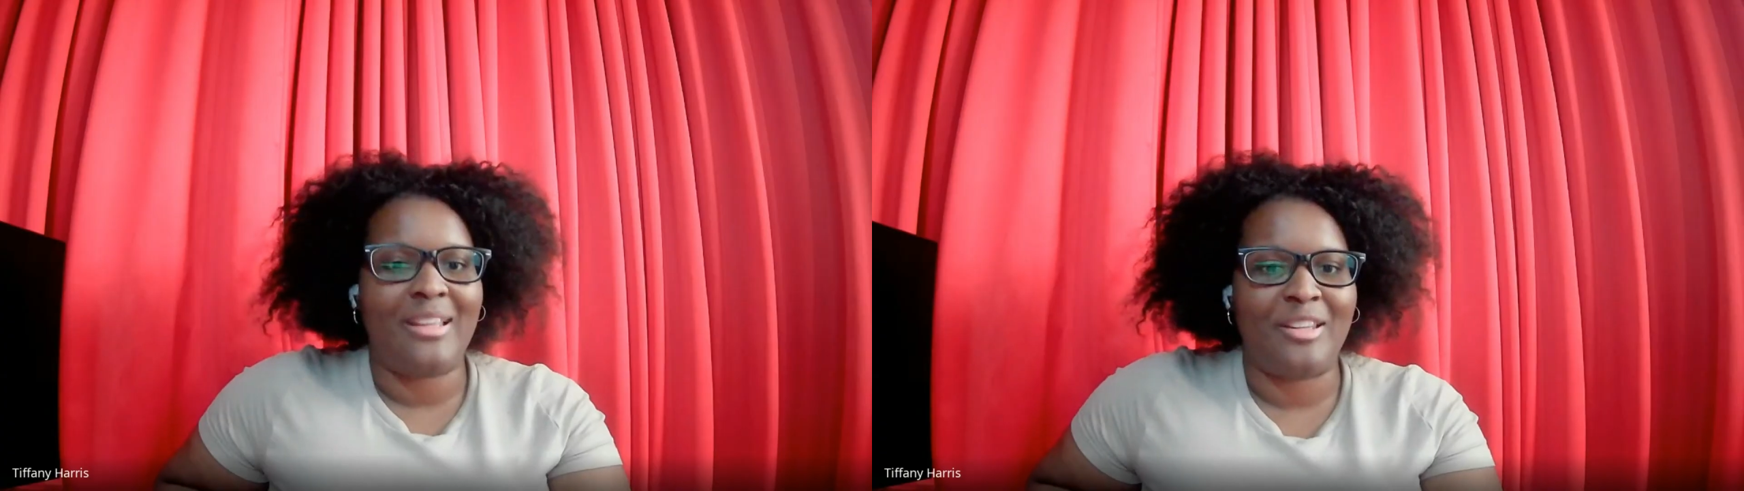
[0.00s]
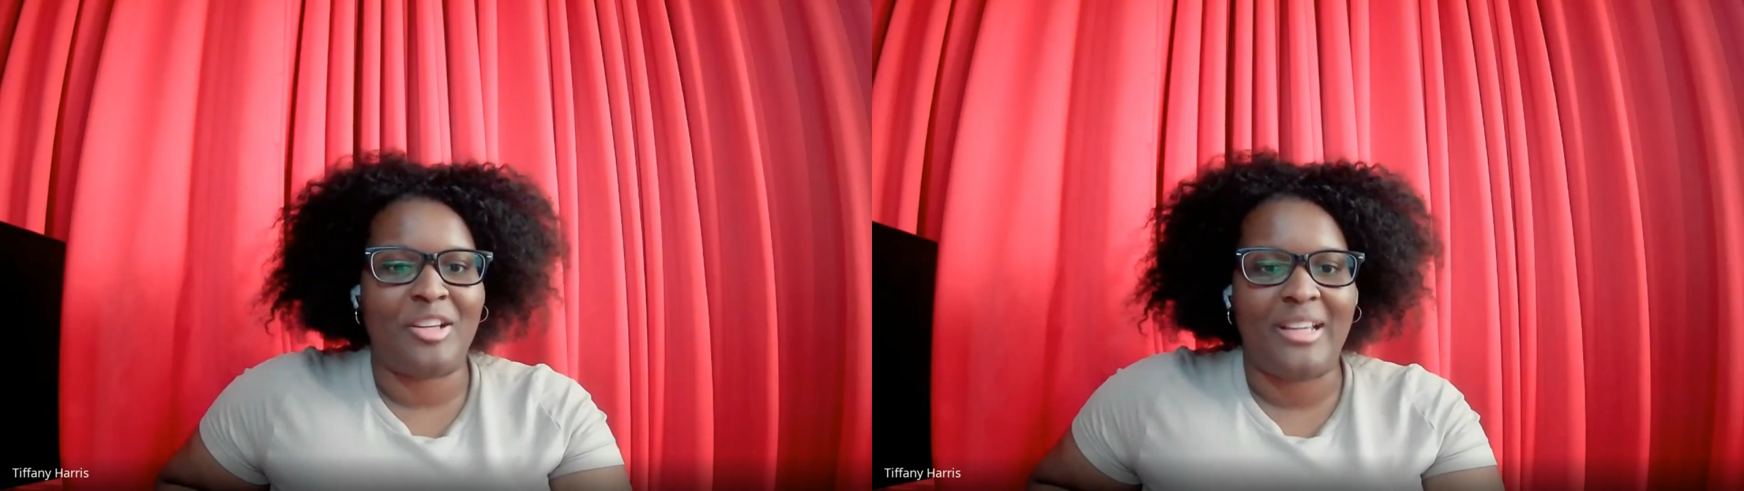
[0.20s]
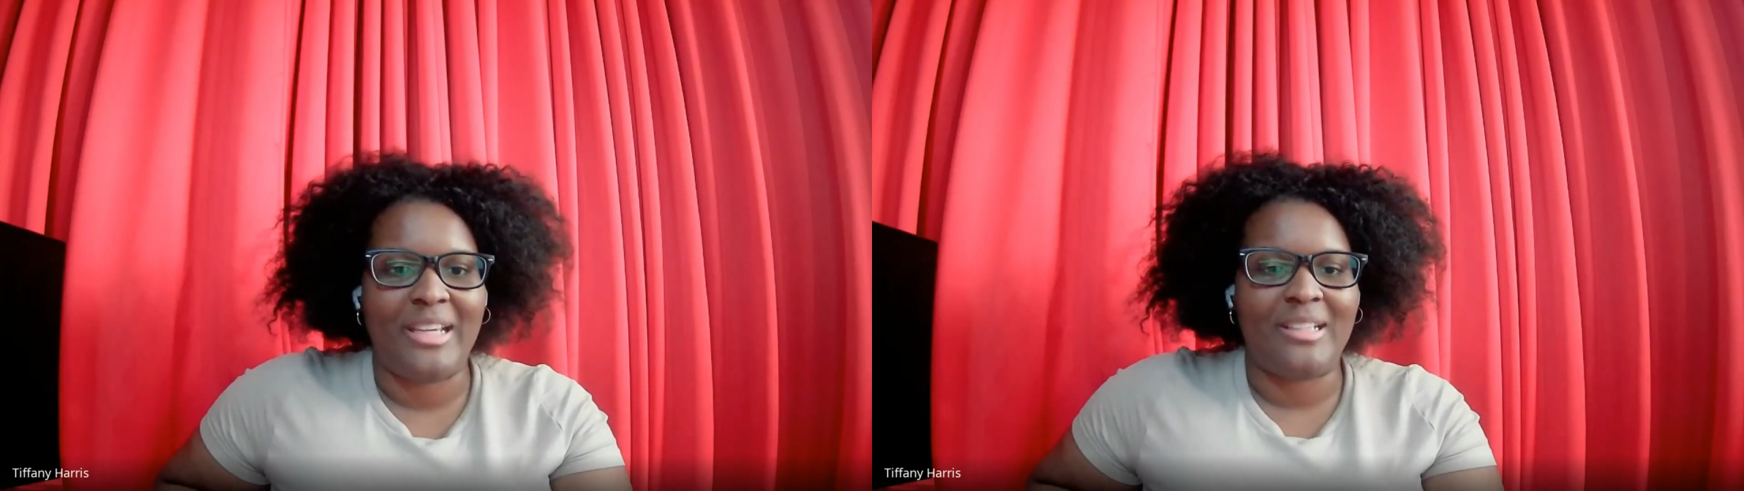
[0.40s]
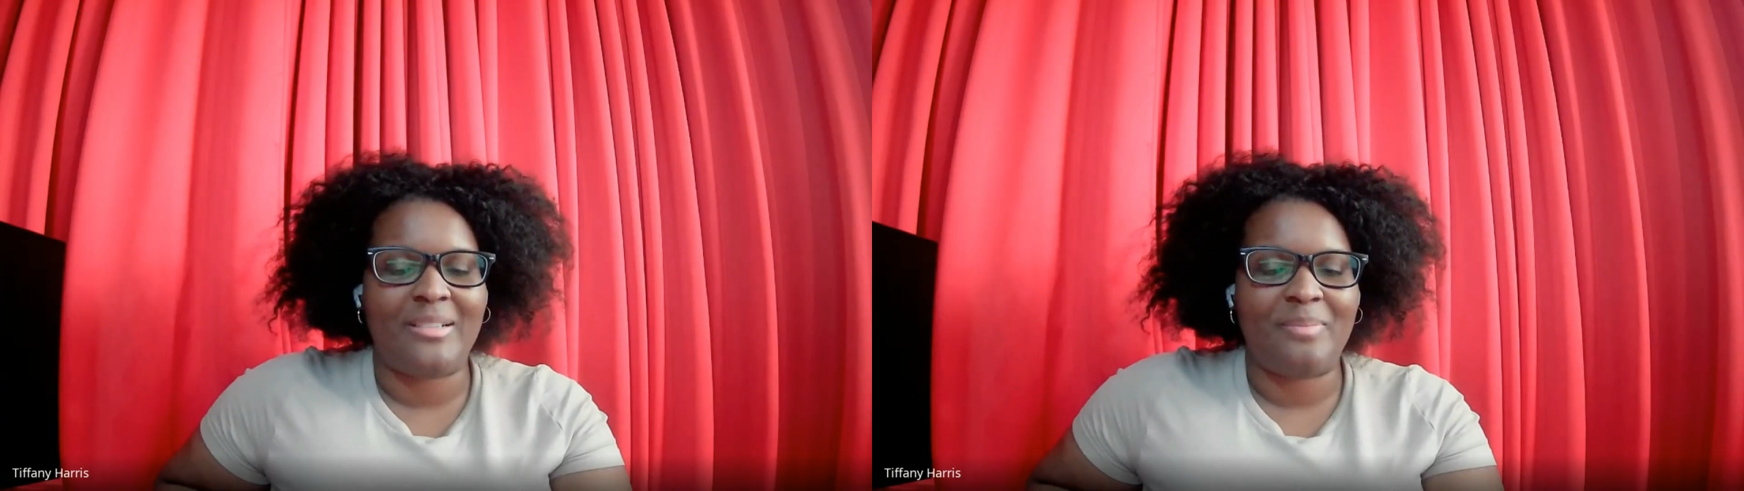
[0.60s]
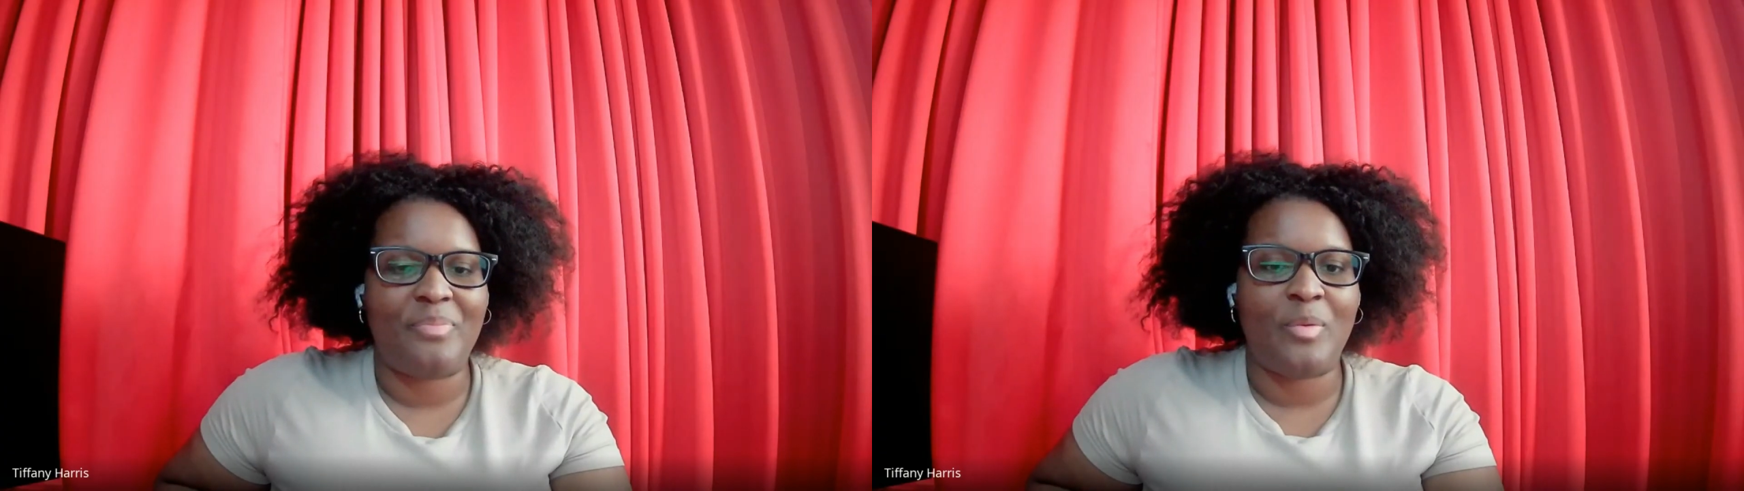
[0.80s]
And they're like,
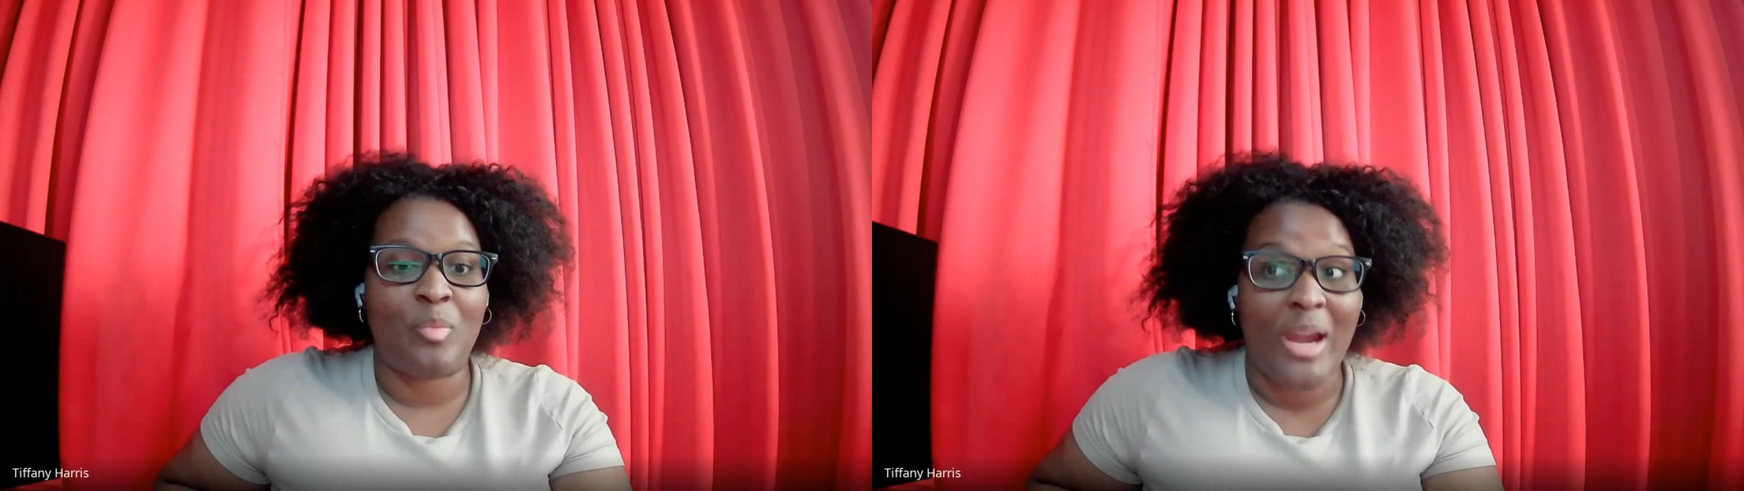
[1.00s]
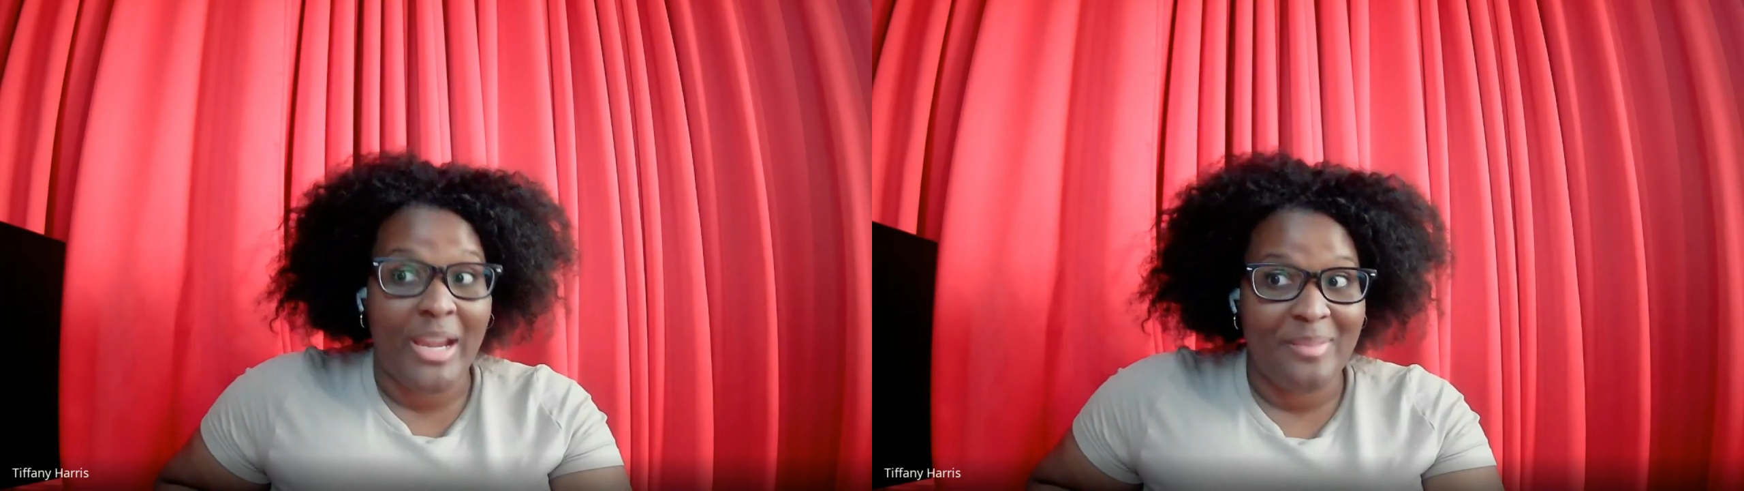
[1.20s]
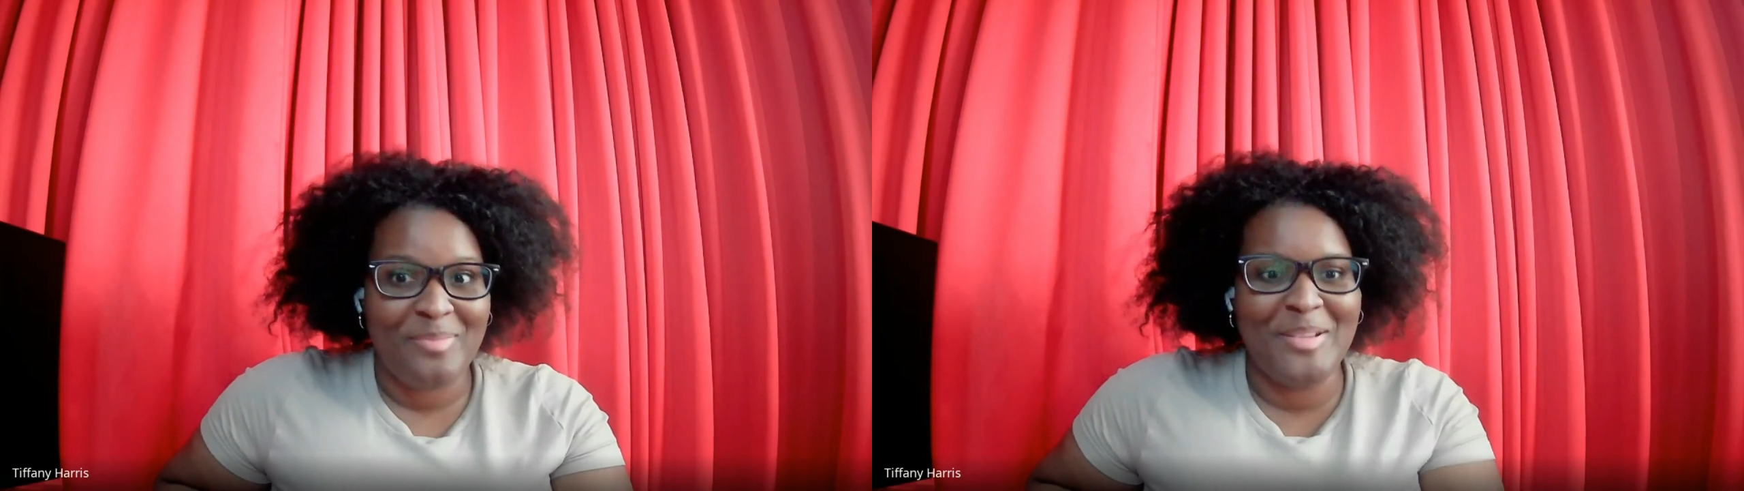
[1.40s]
right.